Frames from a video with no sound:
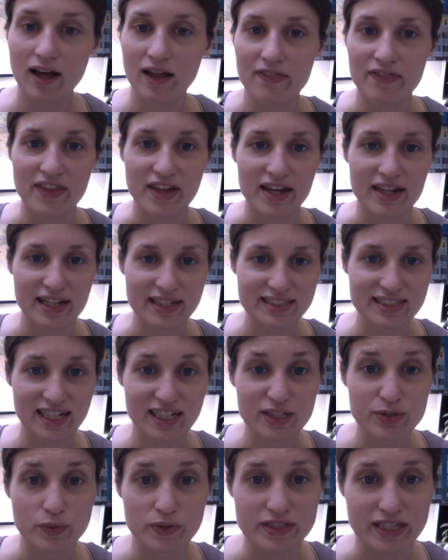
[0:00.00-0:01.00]
The next
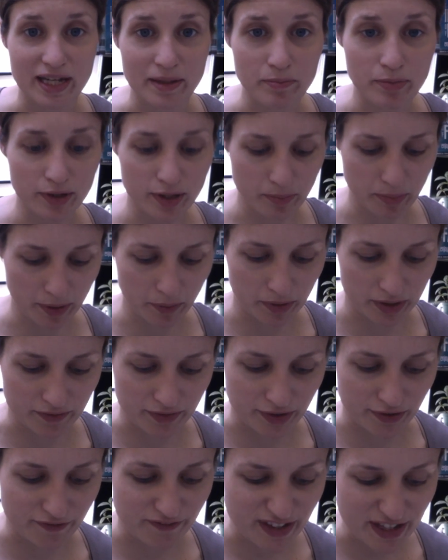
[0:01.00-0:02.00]
challenge was a book by one of
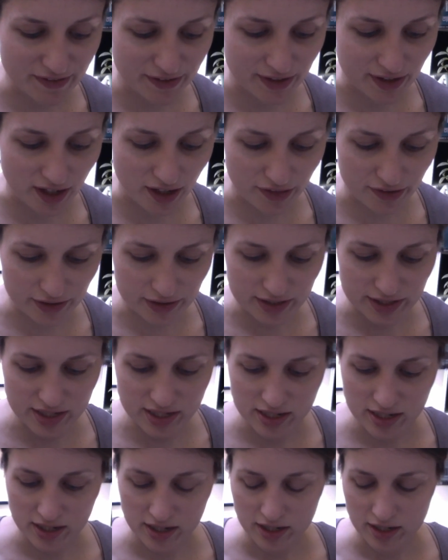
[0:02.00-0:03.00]
your favorite
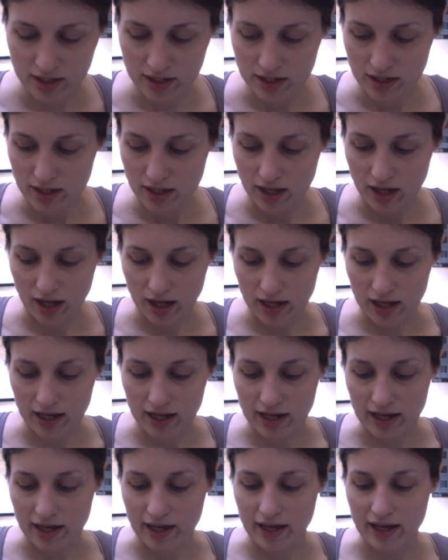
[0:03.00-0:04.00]
authors.
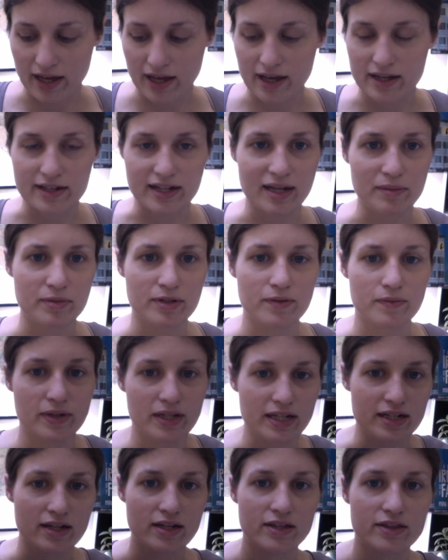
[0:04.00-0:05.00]
And I'm going to
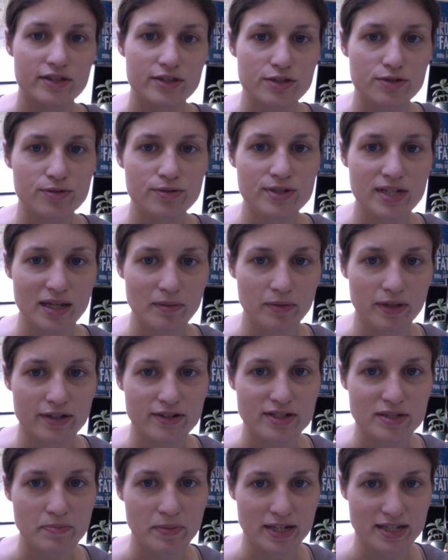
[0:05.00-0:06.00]
read The Screwtape
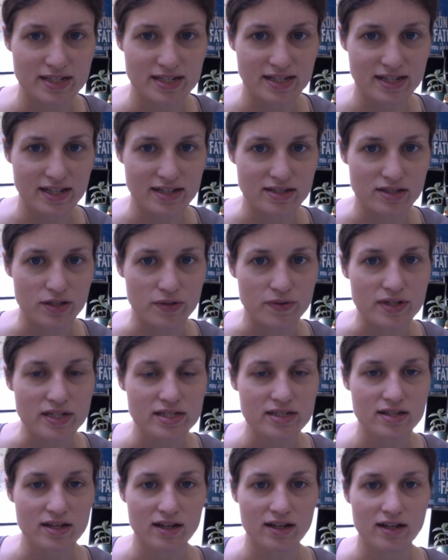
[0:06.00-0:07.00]
Letters by C.S.
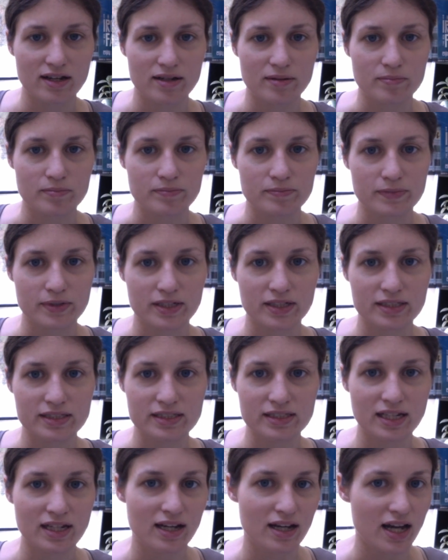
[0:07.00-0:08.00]
Lewis,
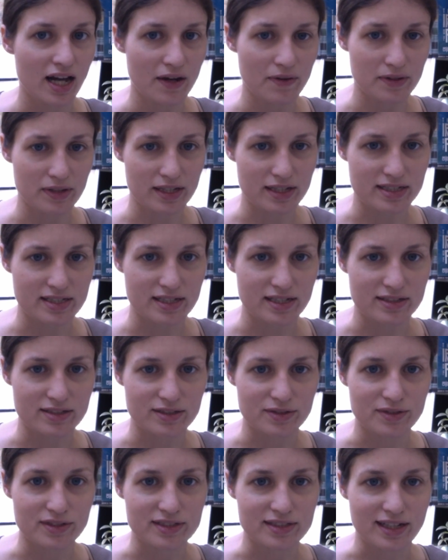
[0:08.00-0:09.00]
because I really like C.S.
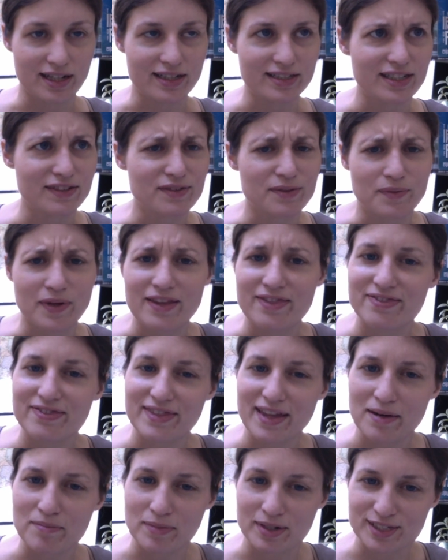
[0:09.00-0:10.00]
Lewis. I actually haven't read
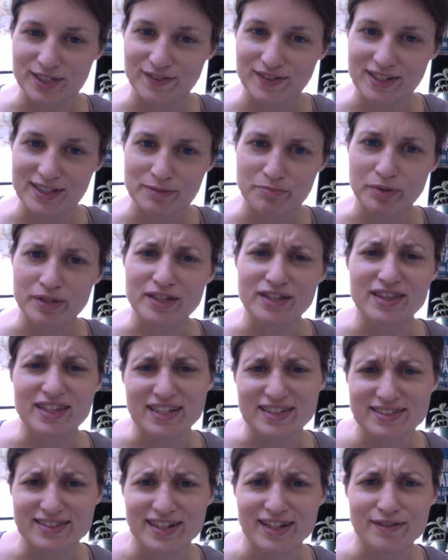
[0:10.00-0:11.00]
that much of his, but the
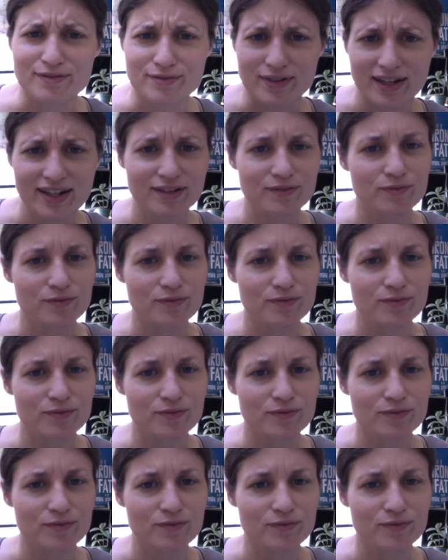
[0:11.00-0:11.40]
things that I've read